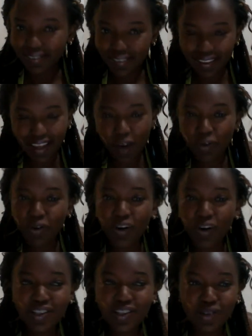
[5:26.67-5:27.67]
their
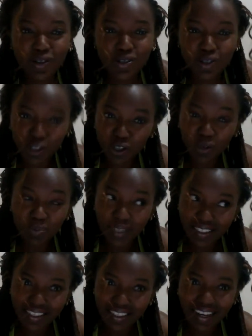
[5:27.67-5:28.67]
ongoings on social
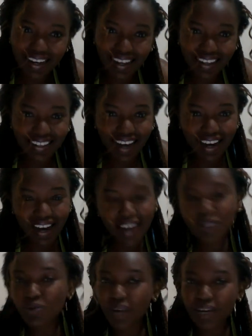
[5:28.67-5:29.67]
media, and I
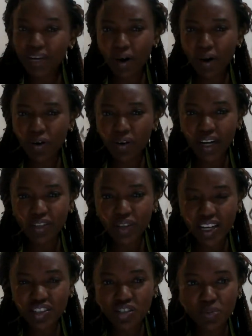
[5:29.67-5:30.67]
had to write my
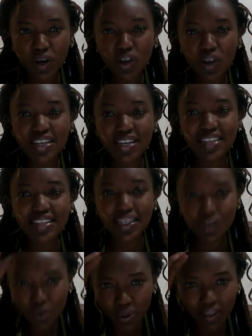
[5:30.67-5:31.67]
congratulations, because it's the
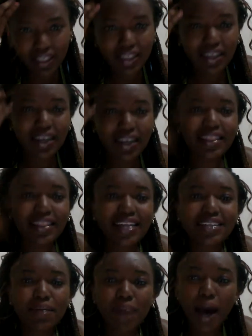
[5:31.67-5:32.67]
truth that
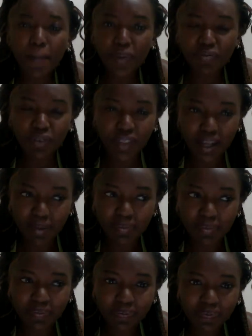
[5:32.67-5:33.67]
I'm happy for
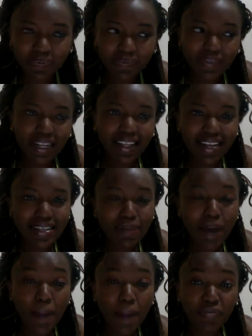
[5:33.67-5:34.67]
them,
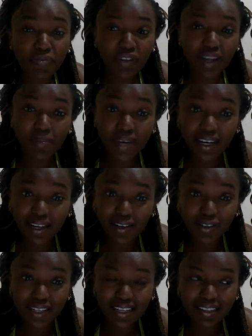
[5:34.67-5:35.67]

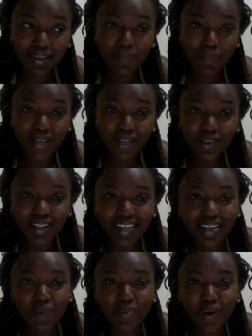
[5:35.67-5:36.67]
including the person
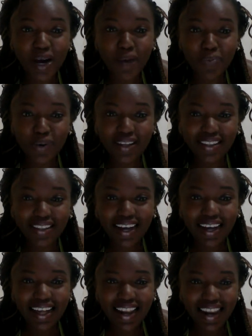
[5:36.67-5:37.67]
that I broke up with
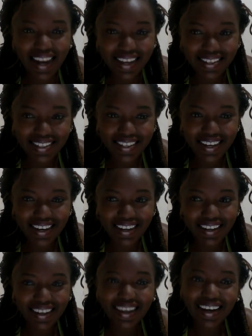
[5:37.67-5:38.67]
last year.
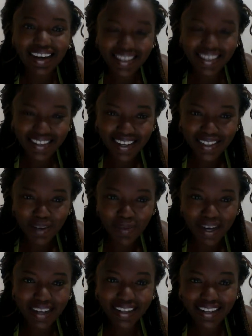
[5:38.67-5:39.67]
He's getting
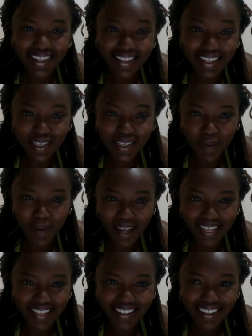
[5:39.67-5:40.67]
married this month.